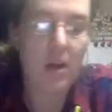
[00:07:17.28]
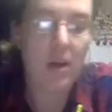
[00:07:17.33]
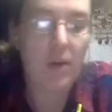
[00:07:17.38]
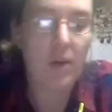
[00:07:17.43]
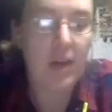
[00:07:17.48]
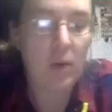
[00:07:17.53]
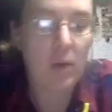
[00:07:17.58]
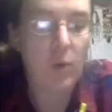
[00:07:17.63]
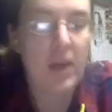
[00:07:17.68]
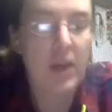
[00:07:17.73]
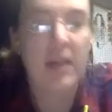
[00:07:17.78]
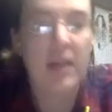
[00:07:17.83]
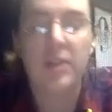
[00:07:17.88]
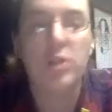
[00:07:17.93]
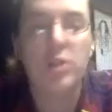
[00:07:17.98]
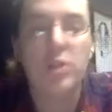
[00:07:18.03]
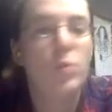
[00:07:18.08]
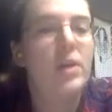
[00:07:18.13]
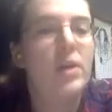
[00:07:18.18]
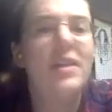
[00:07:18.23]
okay, what
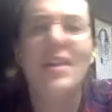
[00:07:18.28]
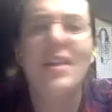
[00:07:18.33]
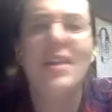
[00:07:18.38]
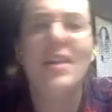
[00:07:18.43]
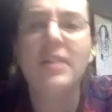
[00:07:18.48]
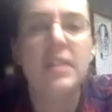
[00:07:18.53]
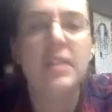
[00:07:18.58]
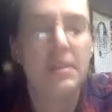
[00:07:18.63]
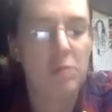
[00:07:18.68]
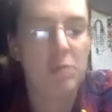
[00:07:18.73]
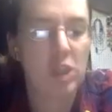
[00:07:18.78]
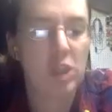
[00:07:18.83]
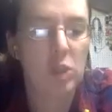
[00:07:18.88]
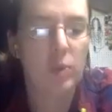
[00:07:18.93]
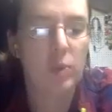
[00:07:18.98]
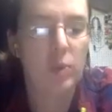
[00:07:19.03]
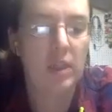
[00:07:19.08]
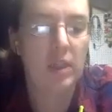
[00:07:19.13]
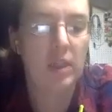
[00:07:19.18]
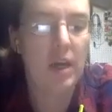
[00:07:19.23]
else? What are the other assumptions
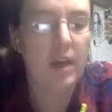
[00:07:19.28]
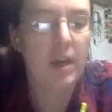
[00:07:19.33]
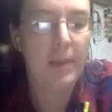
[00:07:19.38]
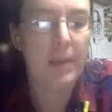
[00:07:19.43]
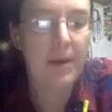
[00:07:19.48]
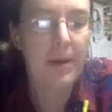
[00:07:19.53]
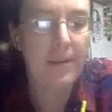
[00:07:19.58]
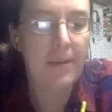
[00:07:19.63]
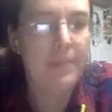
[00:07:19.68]
we're going to talk about?